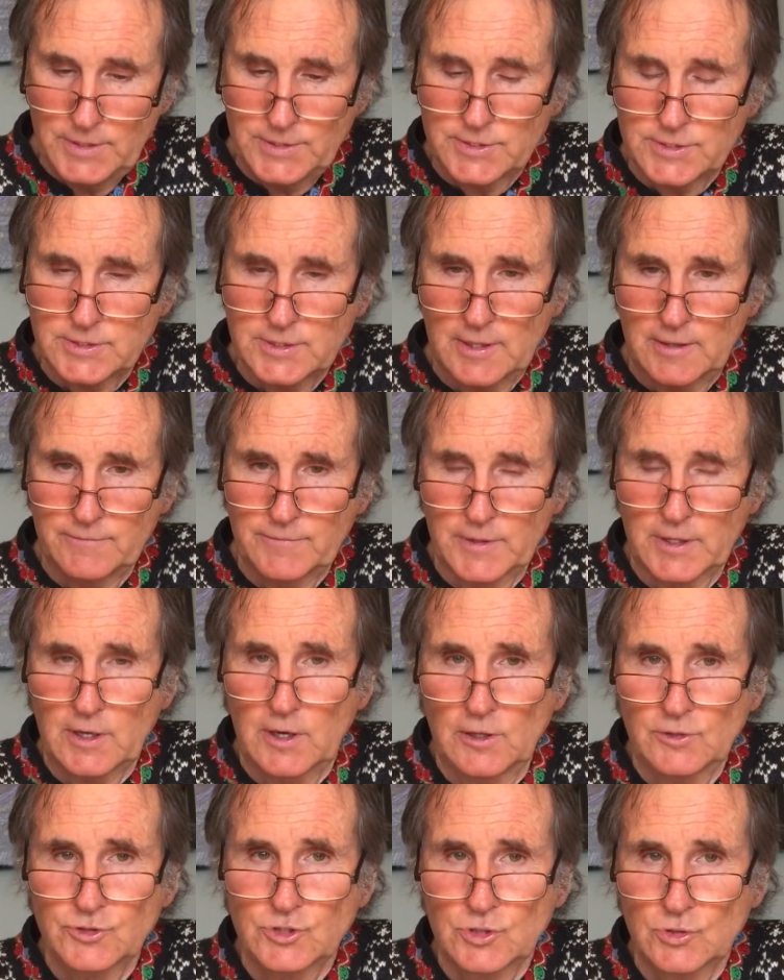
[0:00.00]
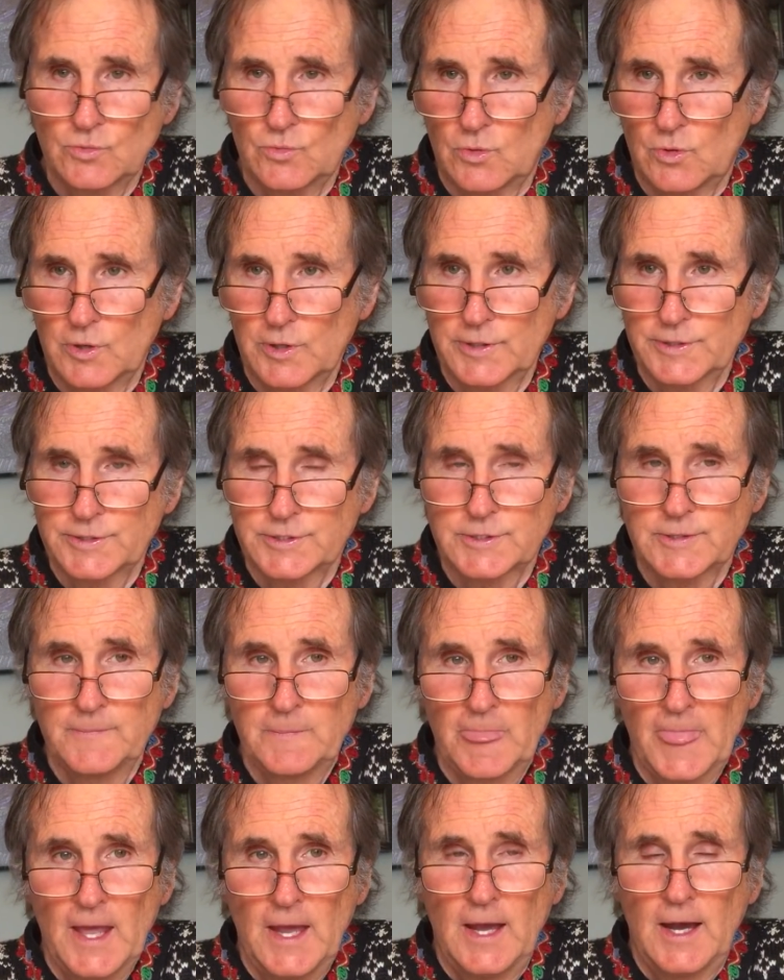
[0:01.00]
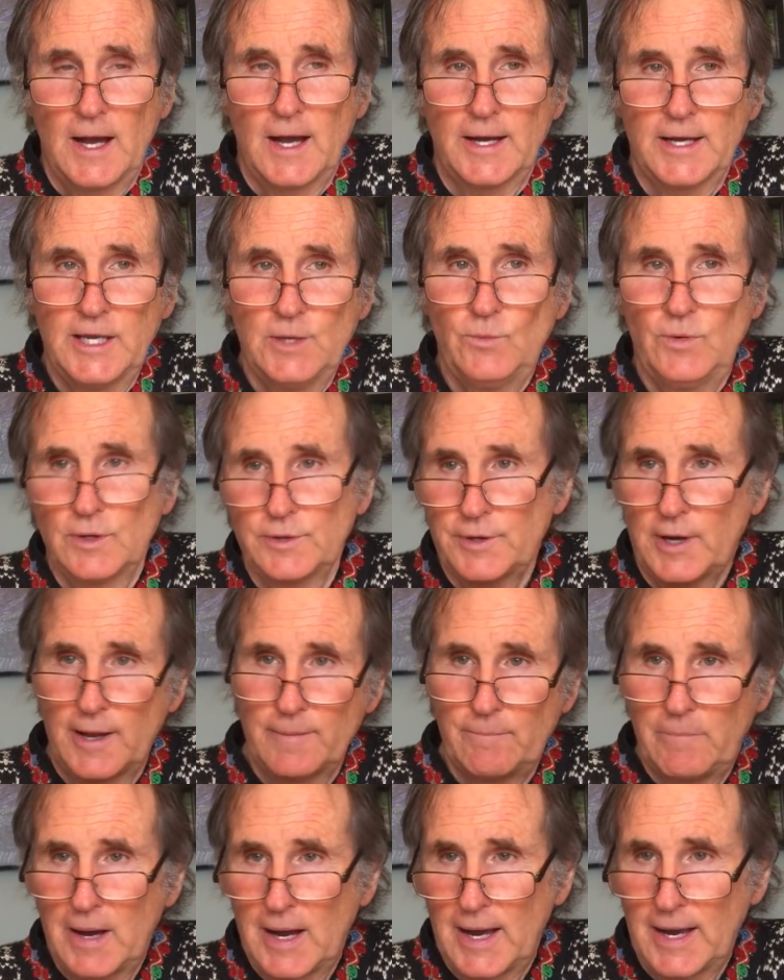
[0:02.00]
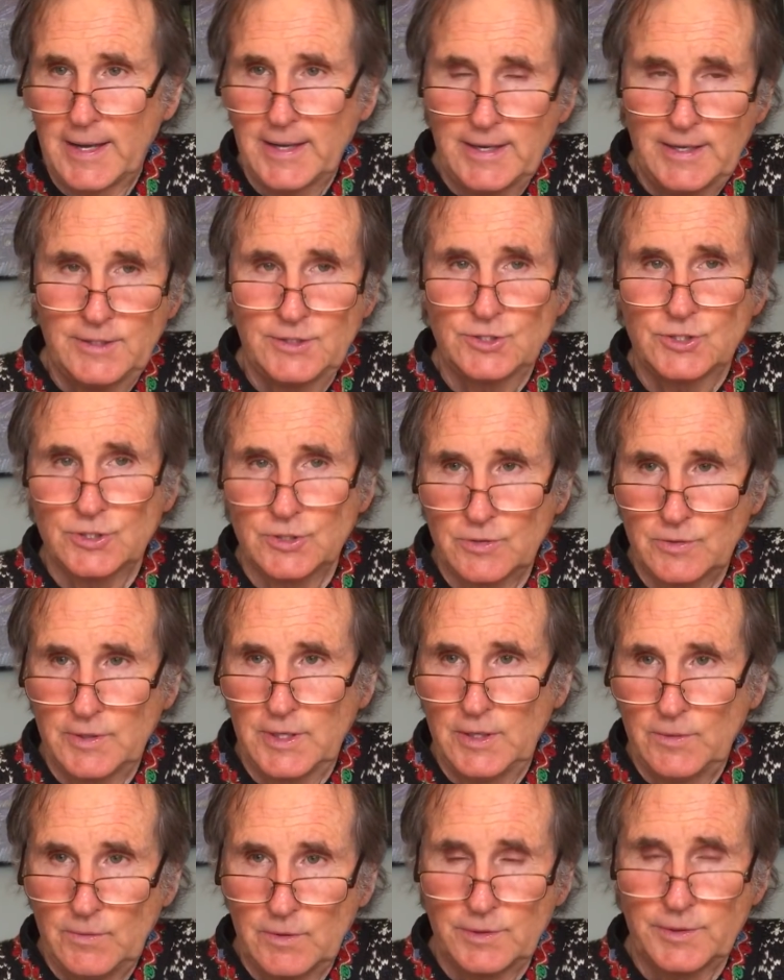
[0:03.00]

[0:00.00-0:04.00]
midst of the culture wars, he will not buy into